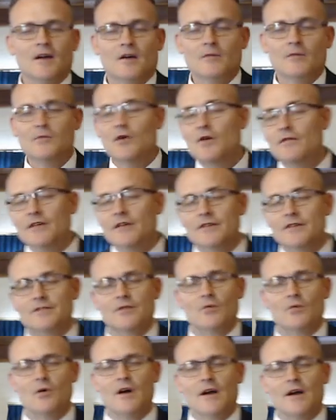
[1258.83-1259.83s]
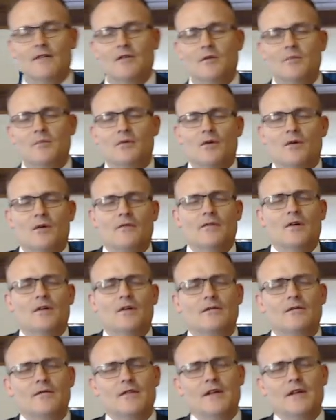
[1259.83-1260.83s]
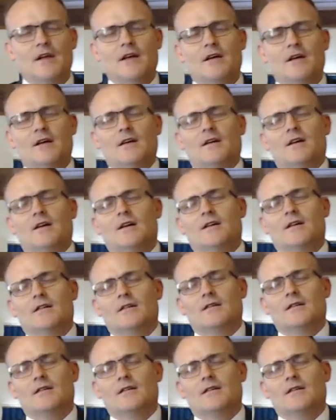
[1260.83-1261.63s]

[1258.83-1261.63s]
movies or whatever of, of the uh,